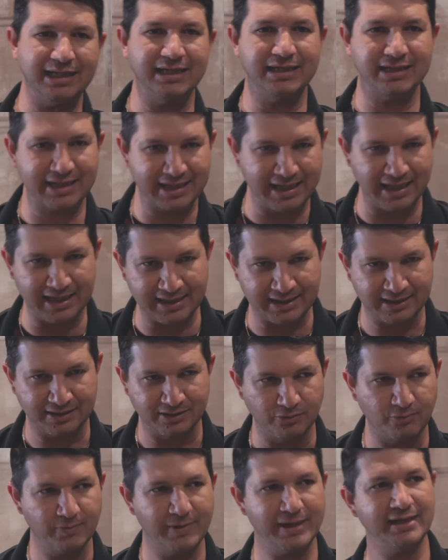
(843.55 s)
need a
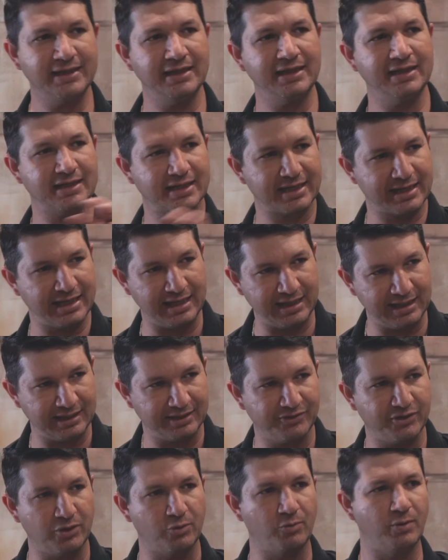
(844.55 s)
king. We need a
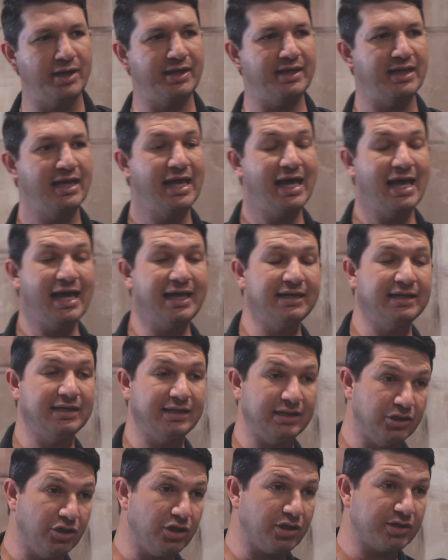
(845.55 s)
king. The one, and
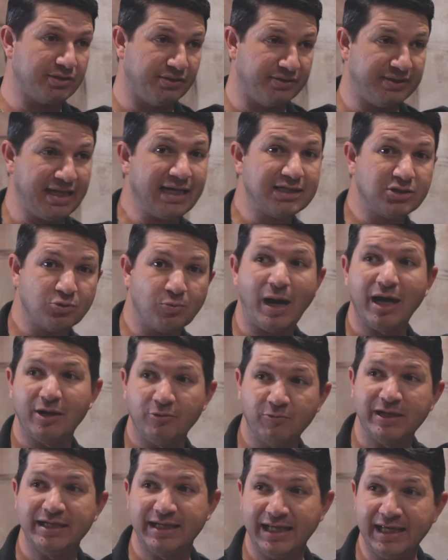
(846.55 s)
look, that's why
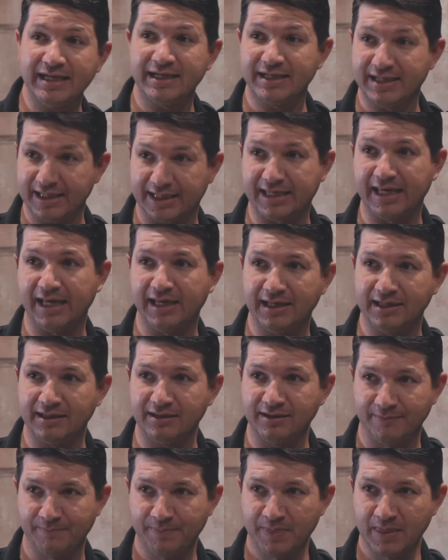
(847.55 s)
we needed a
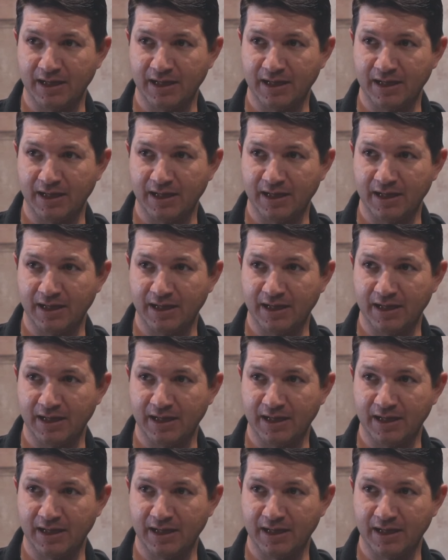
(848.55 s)
king,